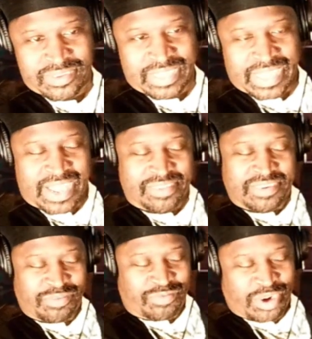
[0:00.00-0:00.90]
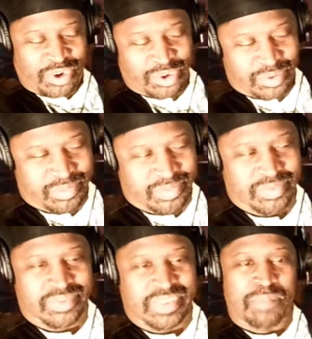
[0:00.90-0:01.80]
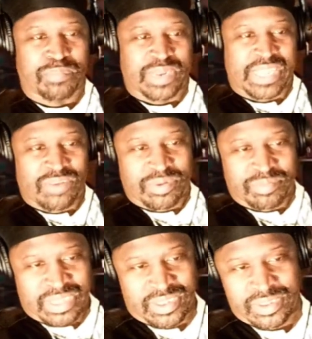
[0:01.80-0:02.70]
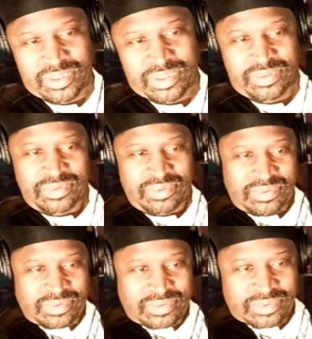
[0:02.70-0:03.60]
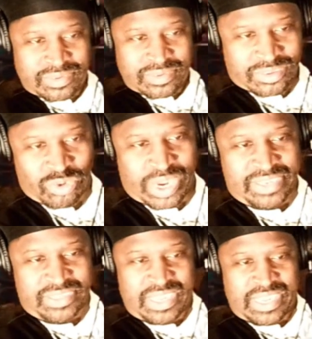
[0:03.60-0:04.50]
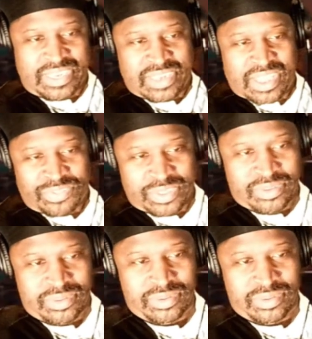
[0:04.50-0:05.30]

answer the verb. Stop playing with me. You ain't did nothing.